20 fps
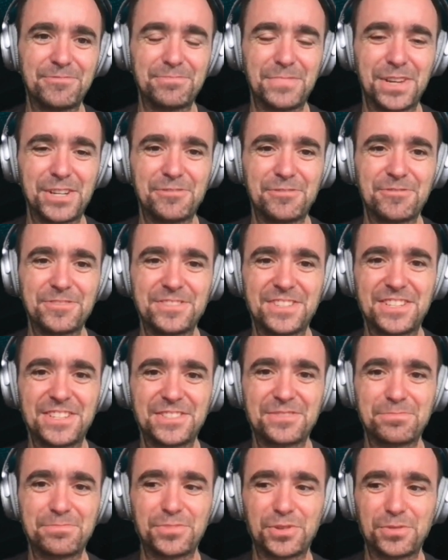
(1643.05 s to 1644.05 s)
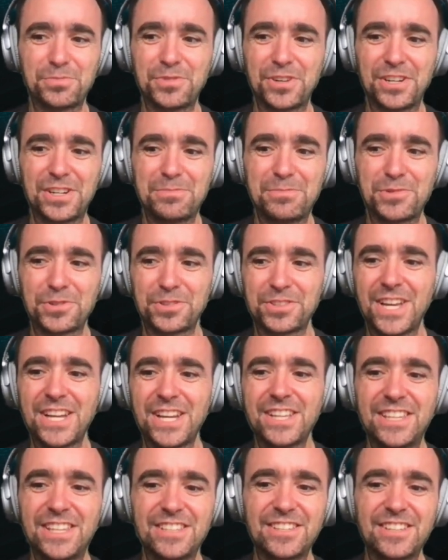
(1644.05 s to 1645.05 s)
because it's properly
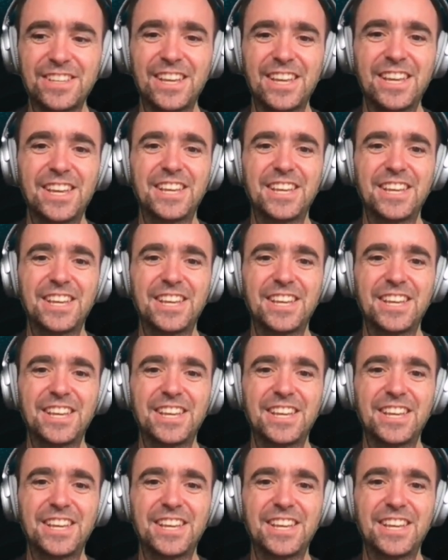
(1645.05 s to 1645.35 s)
protected,